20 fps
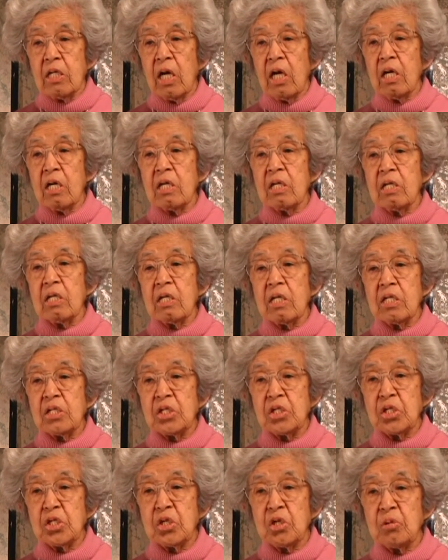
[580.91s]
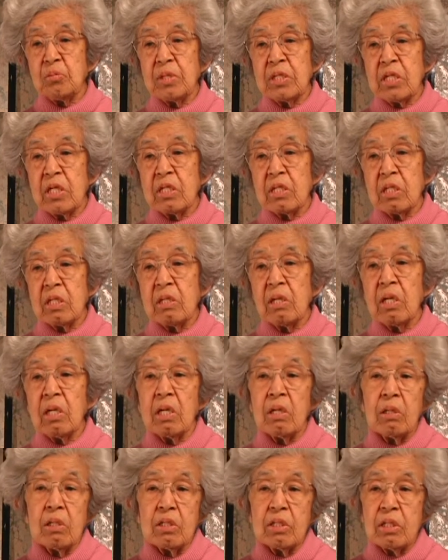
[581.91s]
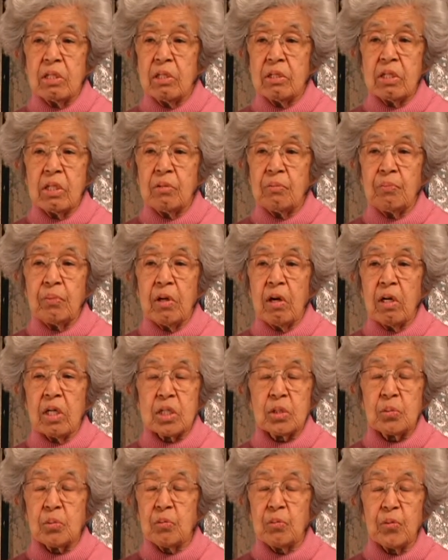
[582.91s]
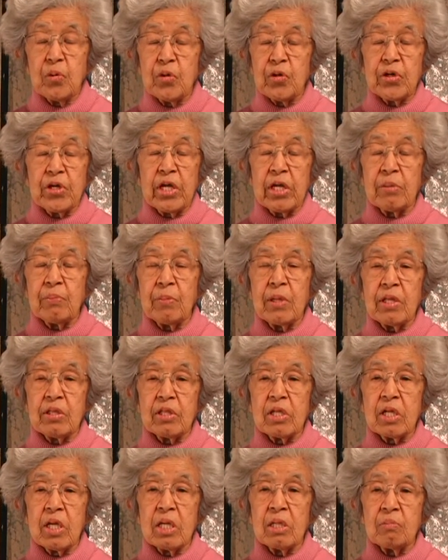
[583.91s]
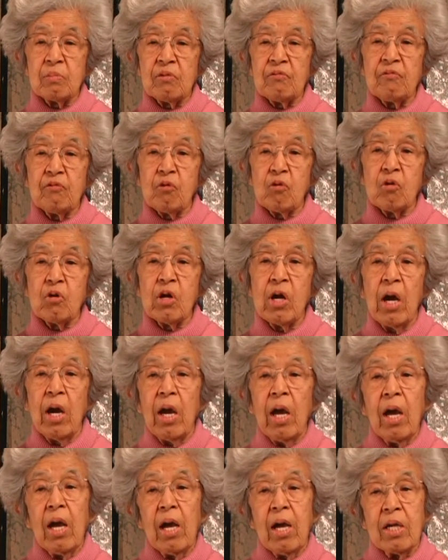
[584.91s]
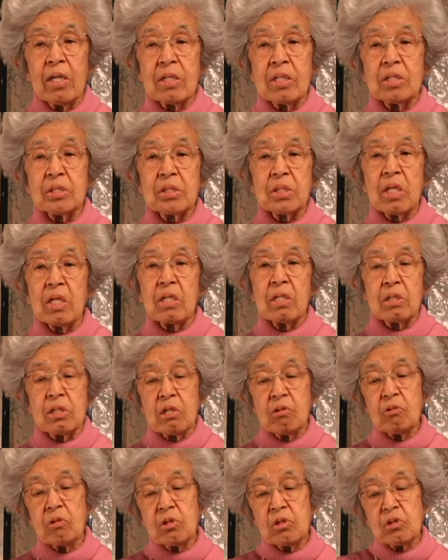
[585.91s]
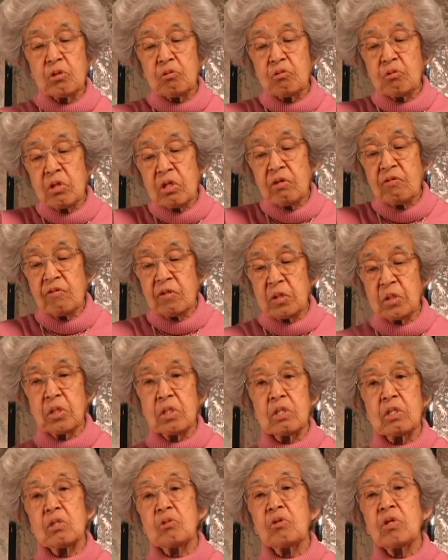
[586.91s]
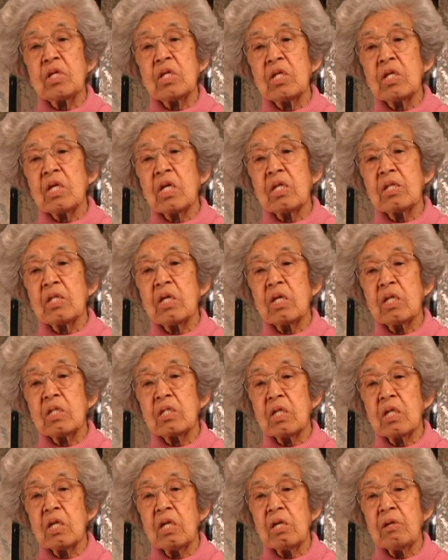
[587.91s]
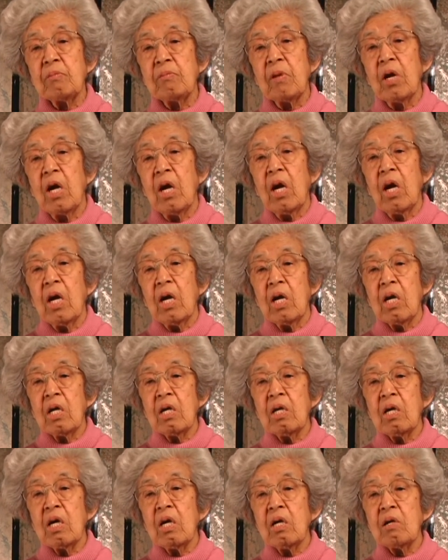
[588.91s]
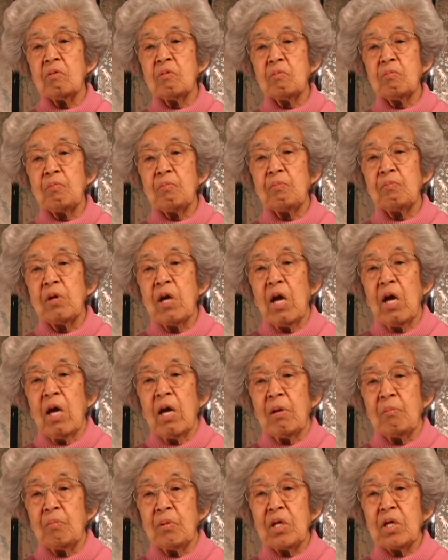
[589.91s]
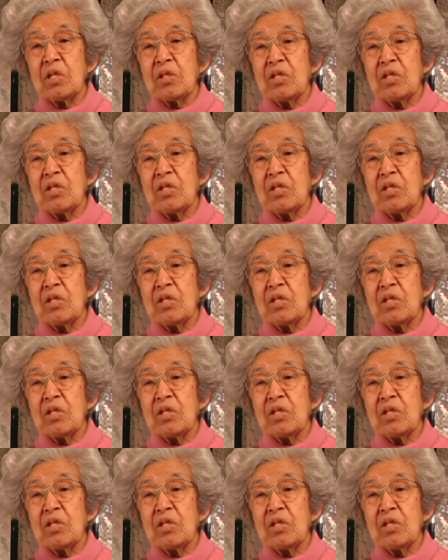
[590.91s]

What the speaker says: she told me that the hospital board had met the night before and decided there were three of us in training at that time. I, being the